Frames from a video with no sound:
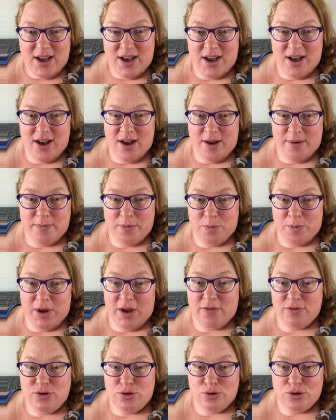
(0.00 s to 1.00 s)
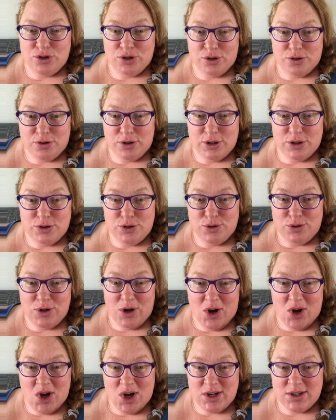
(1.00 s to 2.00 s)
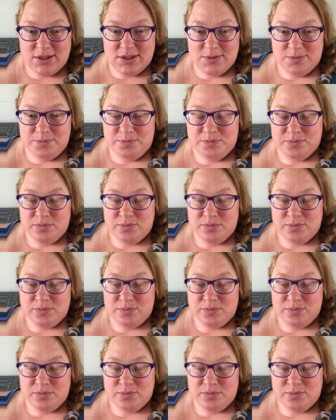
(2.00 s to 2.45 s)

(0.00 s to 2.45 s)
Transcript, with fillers: um, and we have two children and two dogs.